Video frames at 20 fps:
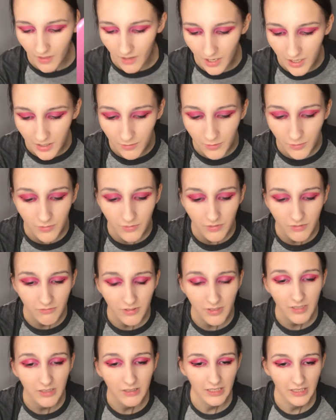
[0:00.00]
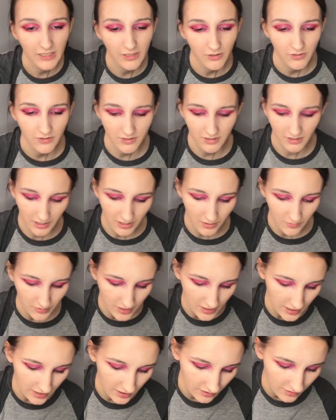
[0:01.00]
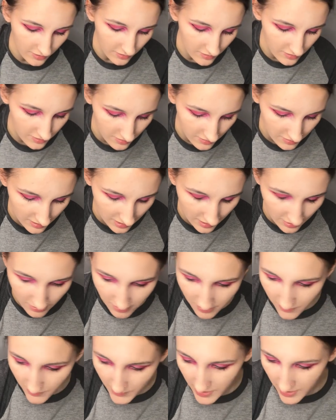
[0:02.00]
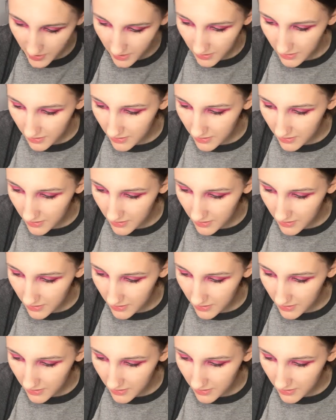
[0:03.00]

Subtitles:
I don't really like using liquid highlighter, it scares me.